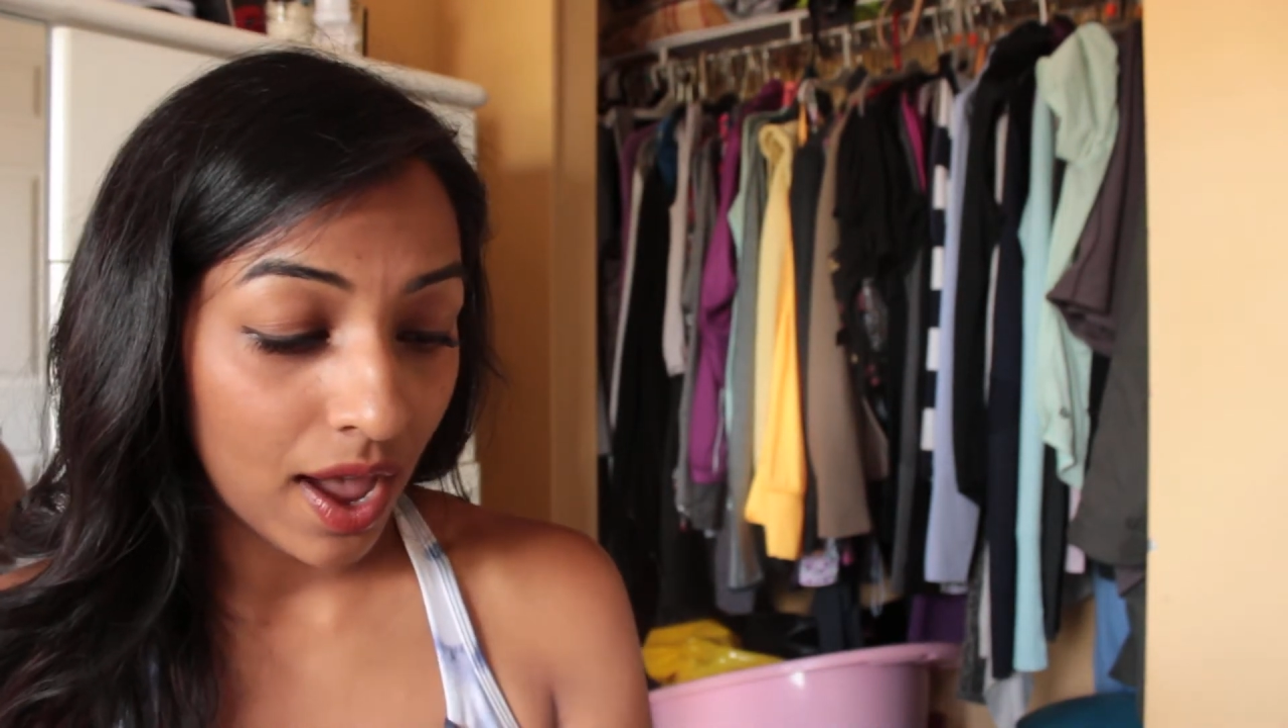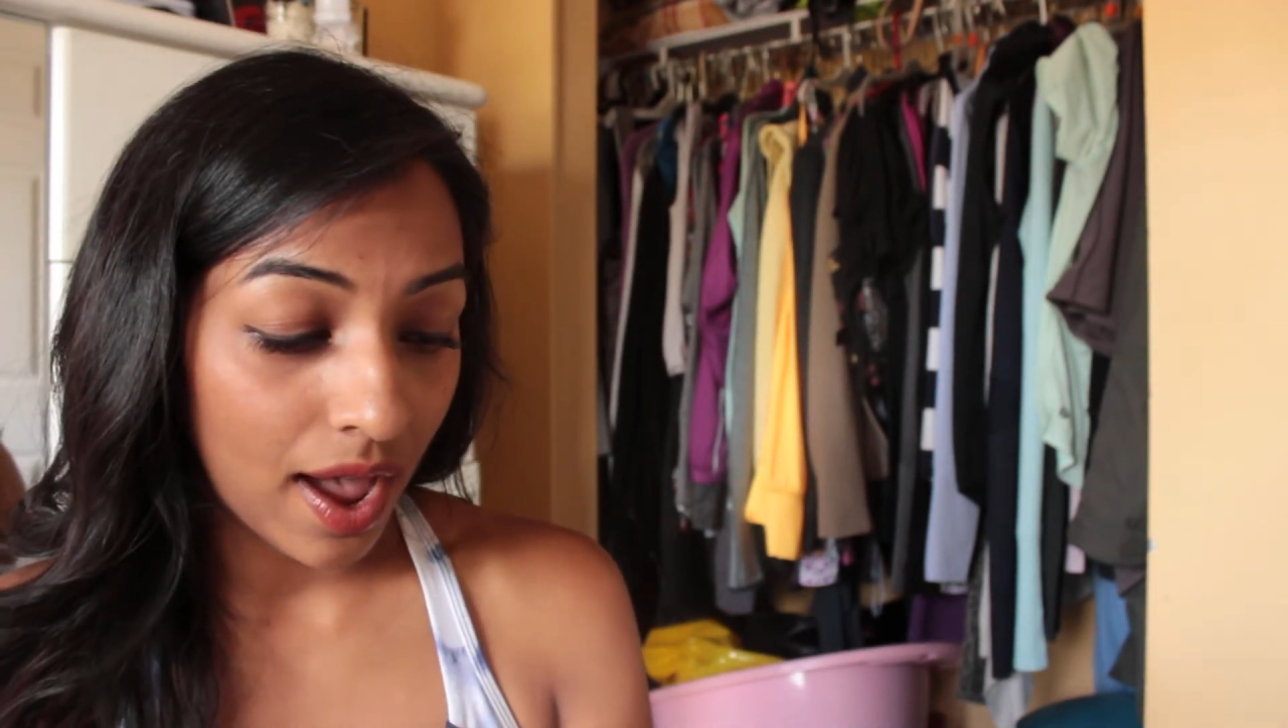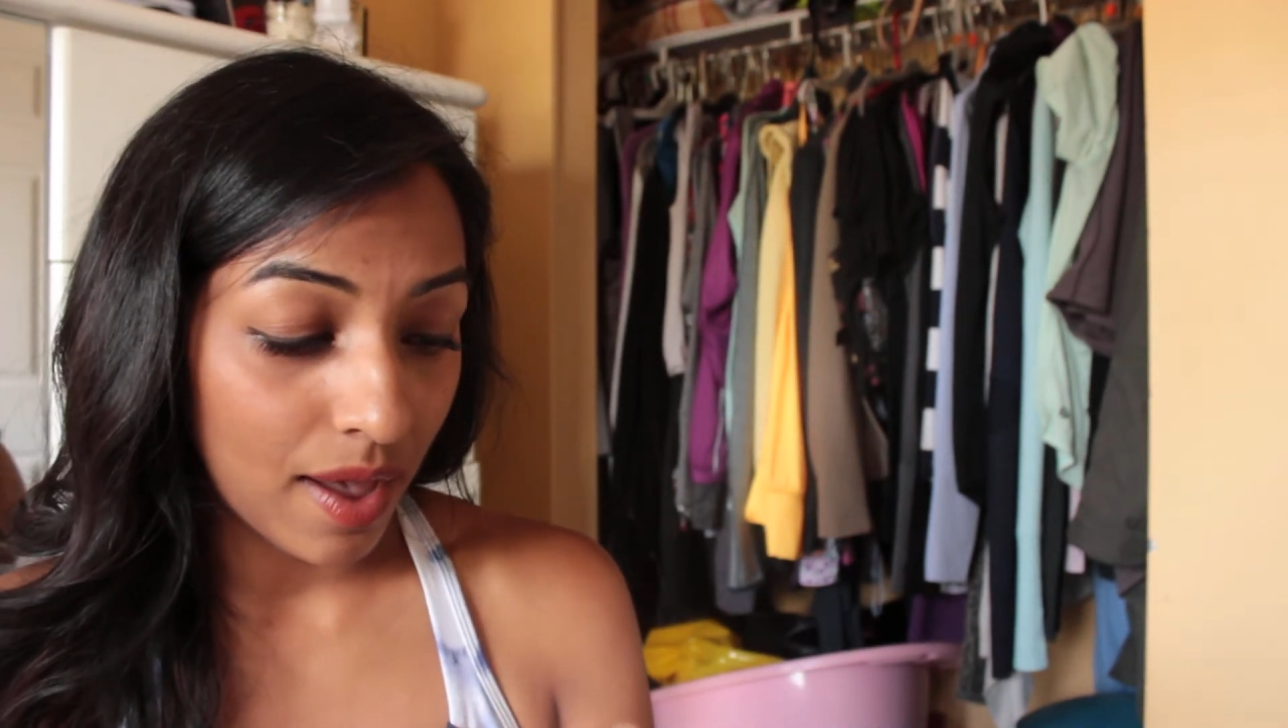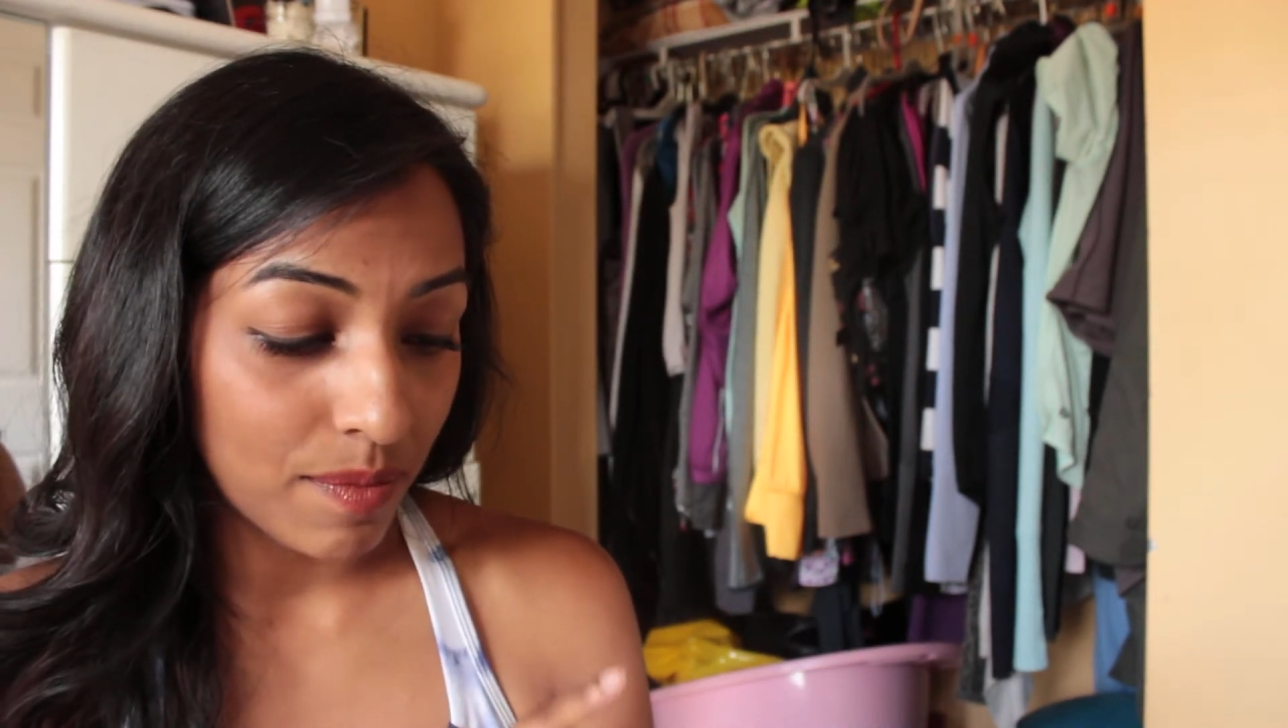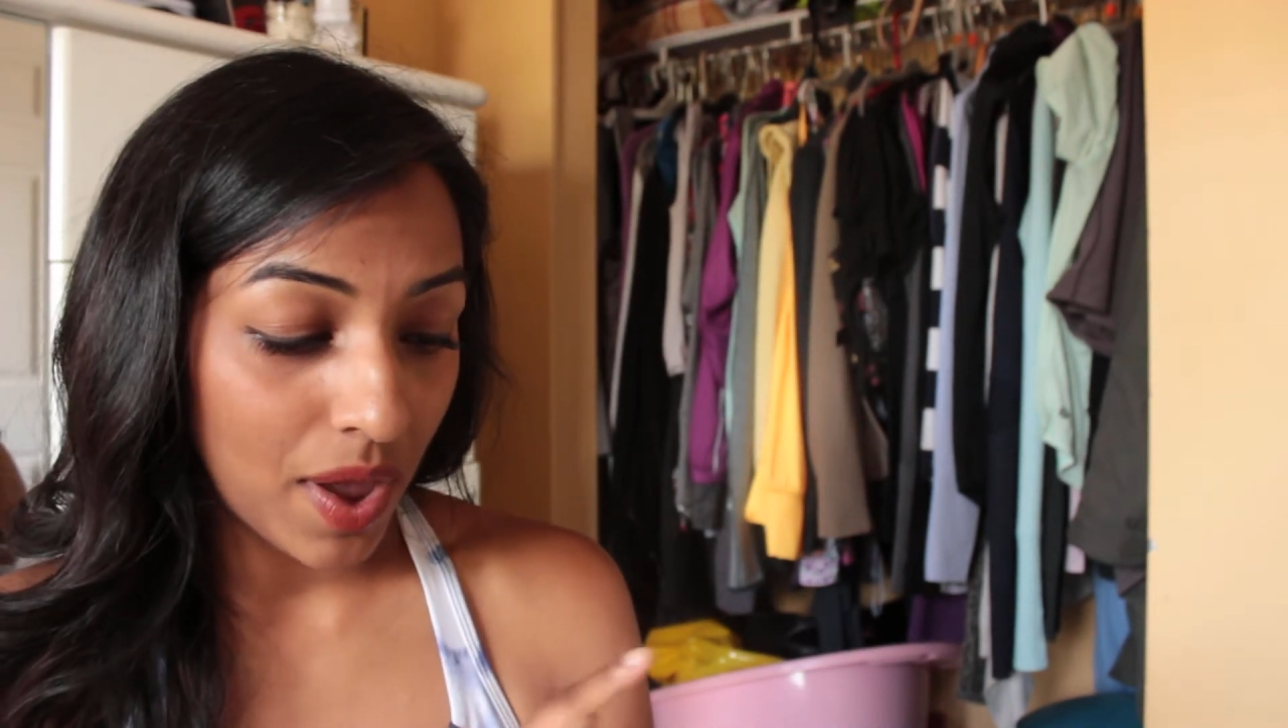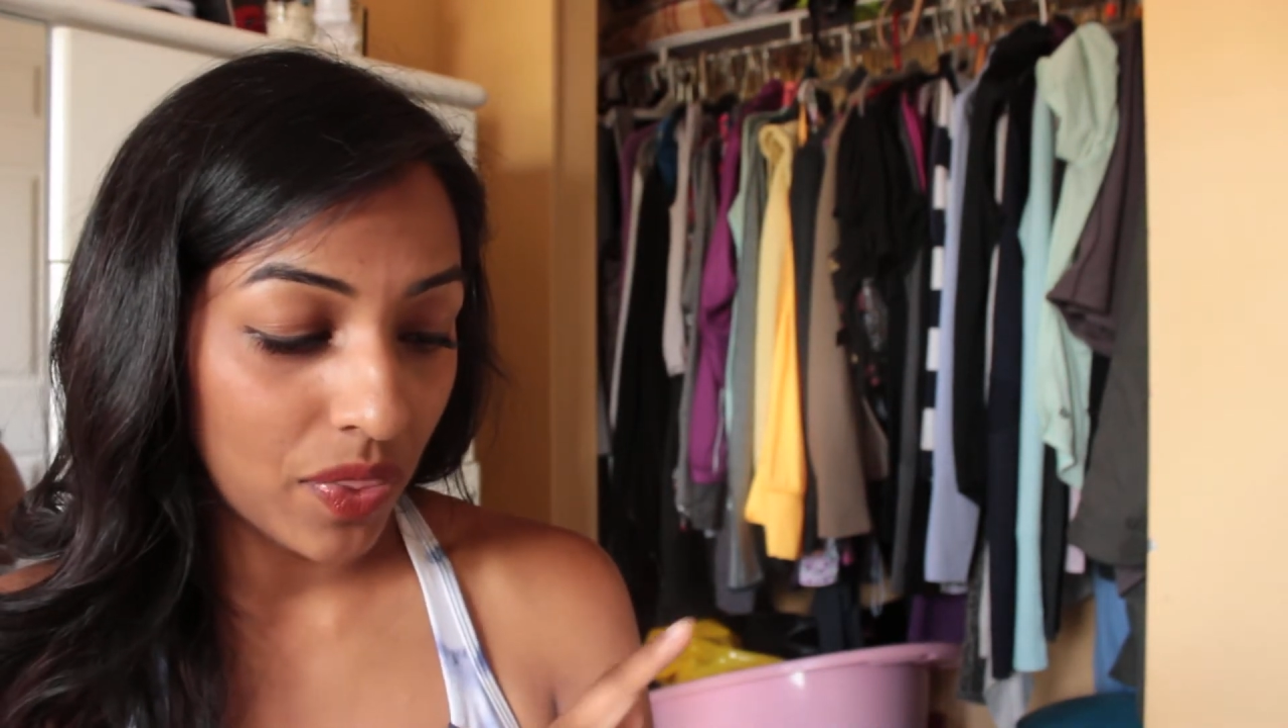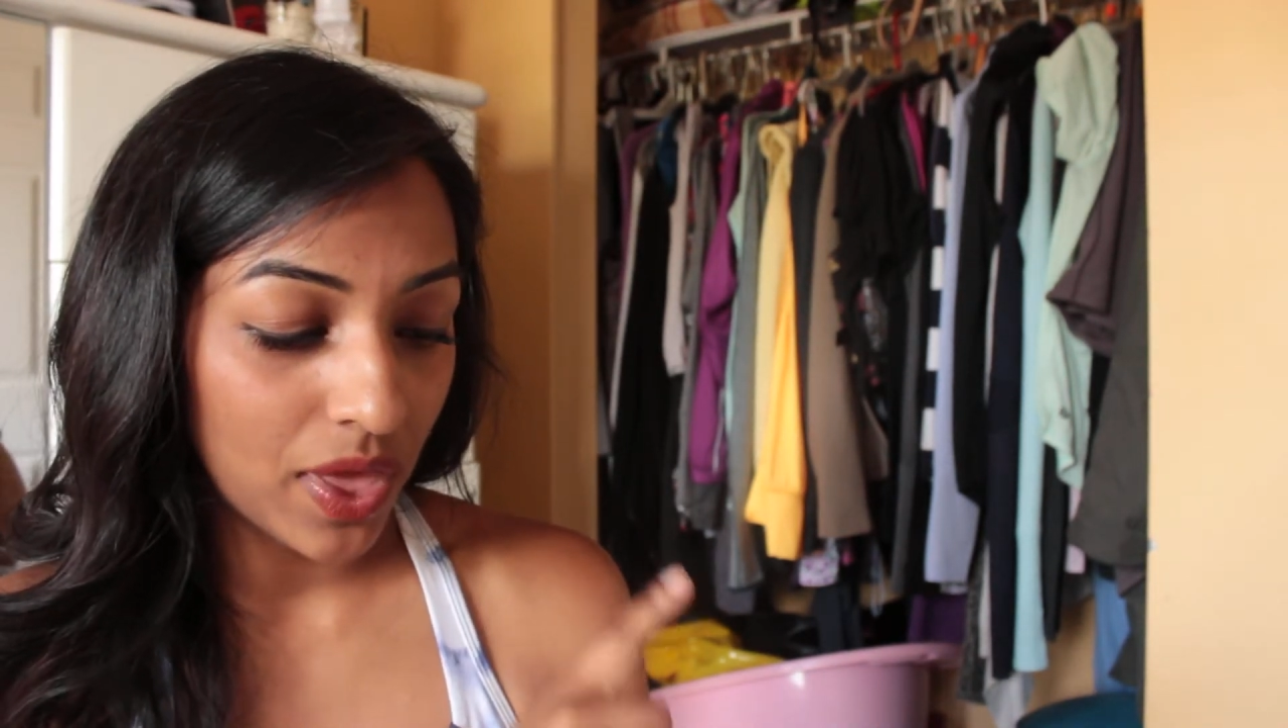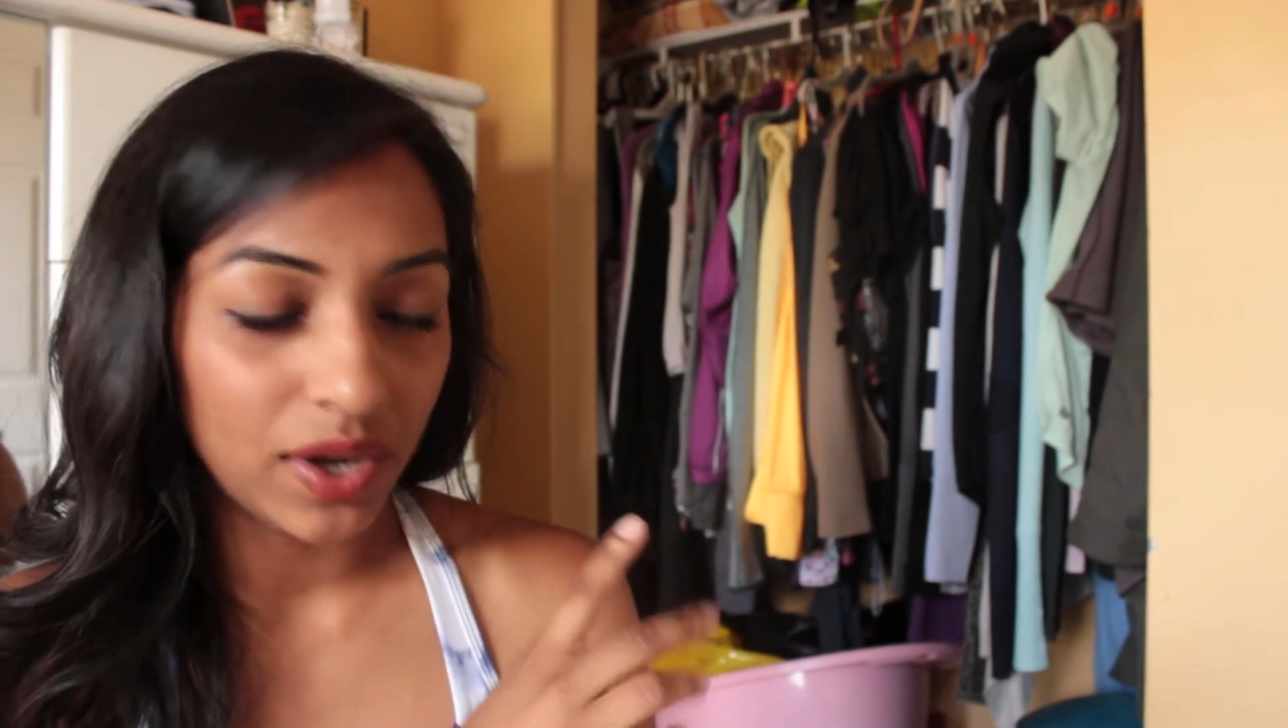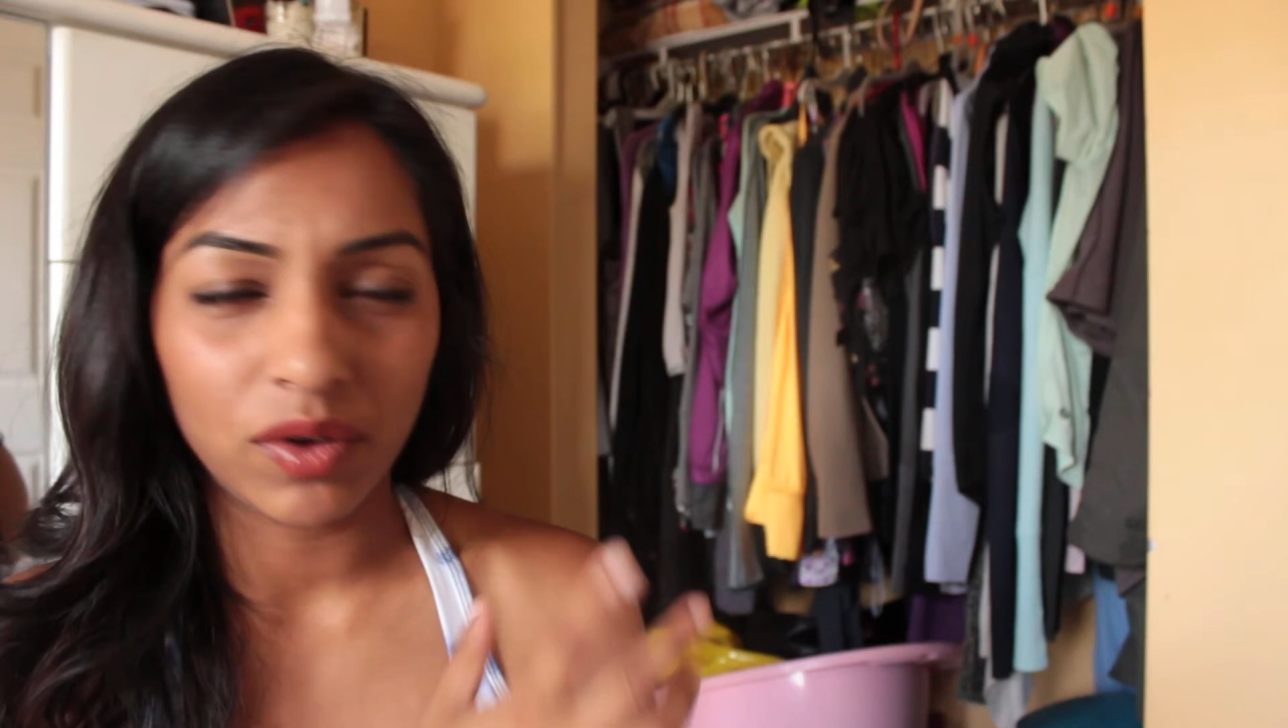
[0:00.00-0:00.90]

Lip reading: and then